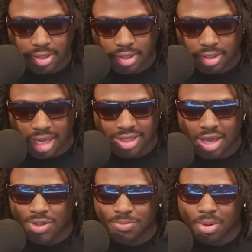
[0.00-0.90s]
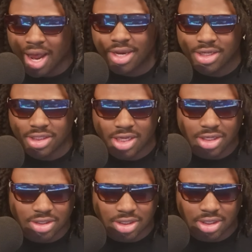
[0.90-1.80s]
I think it was Bronny's decision
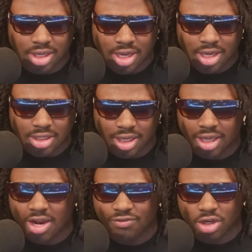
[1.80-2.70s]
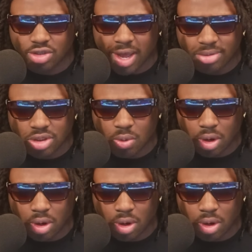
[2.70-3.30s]
to declare for the draft so